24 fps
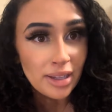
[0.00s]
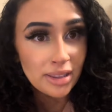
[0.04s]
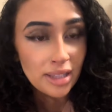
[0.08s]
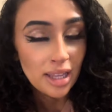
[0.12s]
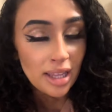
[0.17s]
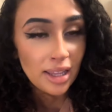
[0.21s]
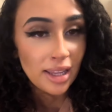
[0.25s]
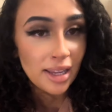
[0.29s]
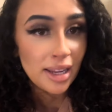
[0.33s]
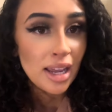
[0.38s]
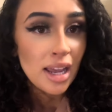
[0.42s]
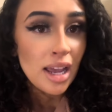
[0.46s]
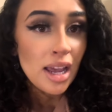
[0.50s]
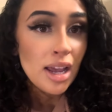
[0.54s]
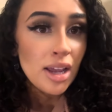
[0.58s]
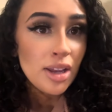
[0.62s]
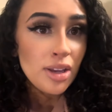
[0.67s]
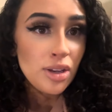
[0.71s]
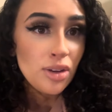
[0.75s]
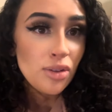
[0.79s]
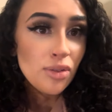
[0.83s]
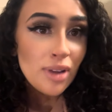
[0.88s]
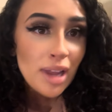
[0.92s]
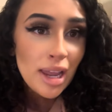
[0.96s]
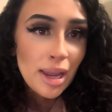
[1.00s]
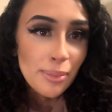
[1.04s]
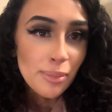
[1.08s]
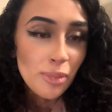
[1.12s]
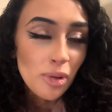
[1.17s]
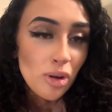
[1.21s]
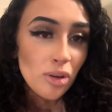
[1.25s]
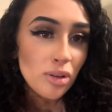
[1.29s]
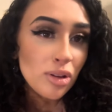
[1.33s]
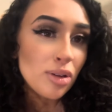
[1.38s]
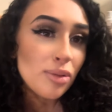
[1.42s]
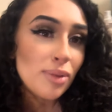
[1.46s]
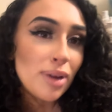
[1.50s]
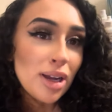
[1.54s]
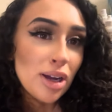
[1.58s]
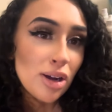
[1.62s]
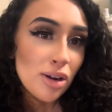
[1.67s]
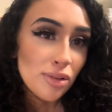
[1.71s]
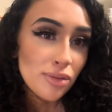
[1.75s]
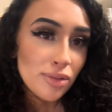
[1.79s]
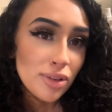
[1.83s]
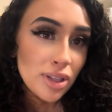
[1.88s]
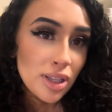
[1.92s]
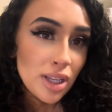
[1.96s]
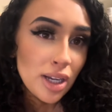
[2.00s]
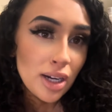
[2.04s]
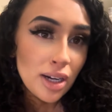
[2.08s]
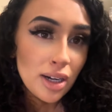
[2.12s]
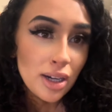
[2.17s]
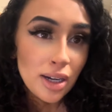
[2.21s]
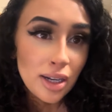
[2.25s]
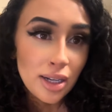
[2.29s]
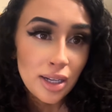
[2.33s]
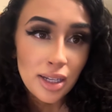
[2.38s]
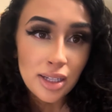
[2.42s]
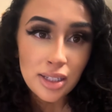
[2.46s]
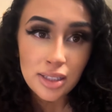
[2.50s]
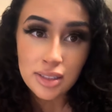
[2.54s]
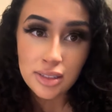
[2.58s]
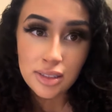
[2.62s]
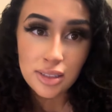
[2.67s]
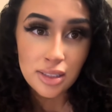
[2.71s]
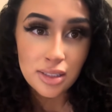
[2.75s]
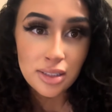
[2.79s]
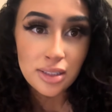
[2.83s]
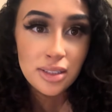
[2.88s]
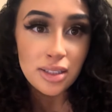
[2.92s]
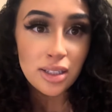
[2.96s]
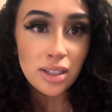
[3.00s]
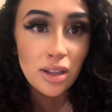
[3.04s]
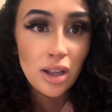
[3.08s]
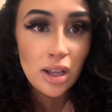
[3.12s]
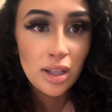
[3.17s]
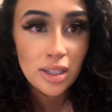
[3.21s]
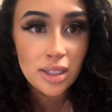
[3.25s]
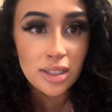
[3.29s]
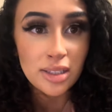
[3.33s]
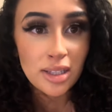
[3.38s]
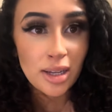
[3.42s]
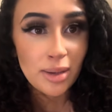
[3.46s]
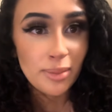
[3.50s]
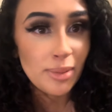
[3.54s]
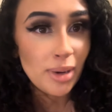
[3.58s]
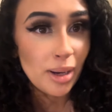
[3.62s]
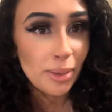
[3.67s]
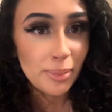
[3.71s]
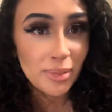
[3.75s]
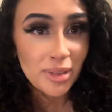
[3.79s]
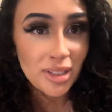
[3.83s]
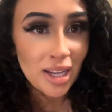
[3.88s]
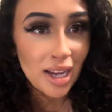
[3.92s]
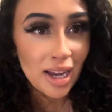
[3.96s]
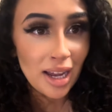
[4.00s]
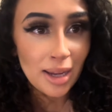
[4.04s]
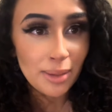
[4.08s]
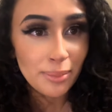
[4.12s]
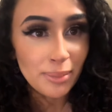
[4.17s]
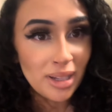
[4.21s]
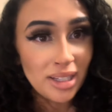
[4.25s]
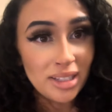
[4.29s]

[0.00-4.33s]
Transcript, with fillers: that like you came all the way over there and he's just still on the same type of time,